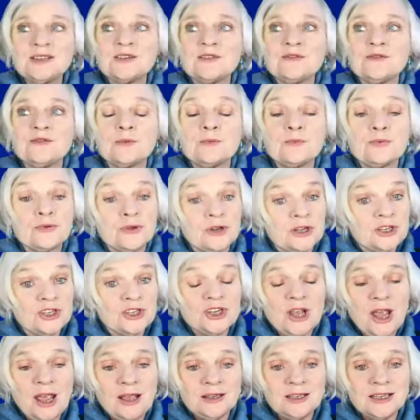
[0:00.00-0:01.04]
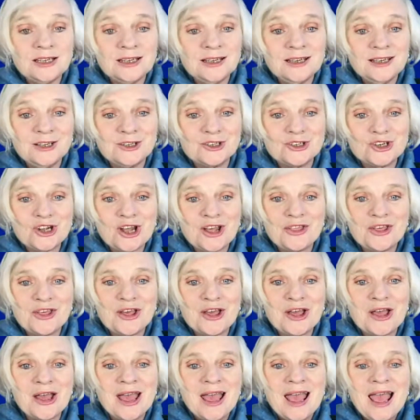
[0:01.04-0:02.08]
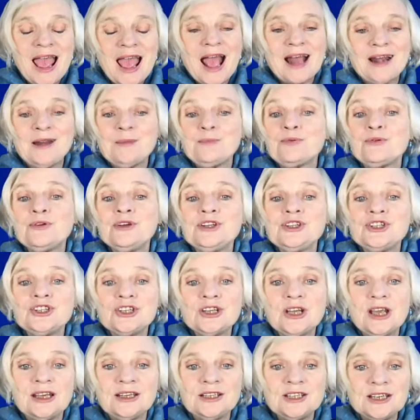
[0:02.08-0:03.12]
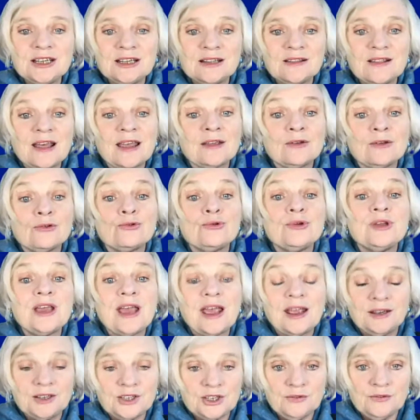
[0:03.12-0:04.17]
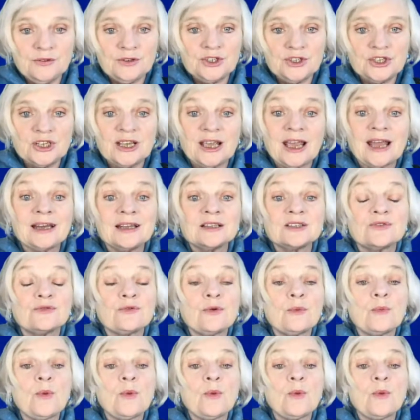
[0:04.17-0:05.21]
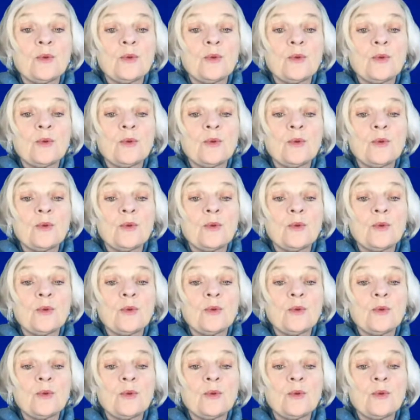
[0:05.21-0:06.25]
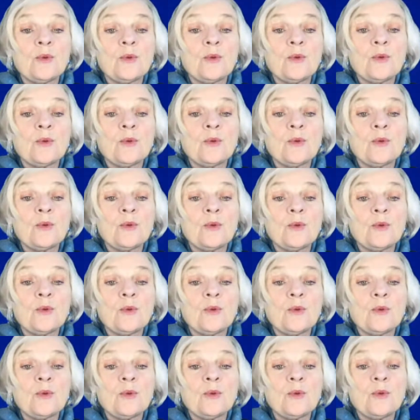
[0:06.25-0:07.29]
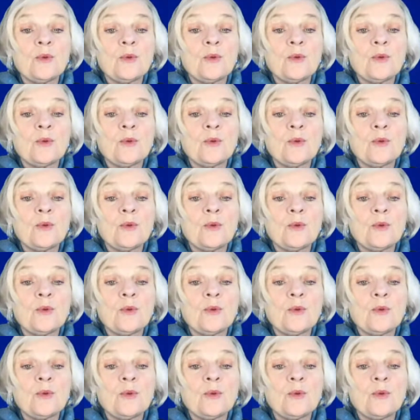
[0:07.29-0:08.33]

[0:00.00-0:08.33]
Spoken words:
of appreciating each other and appreciating their creativity. And it's from our creativity that we create balance.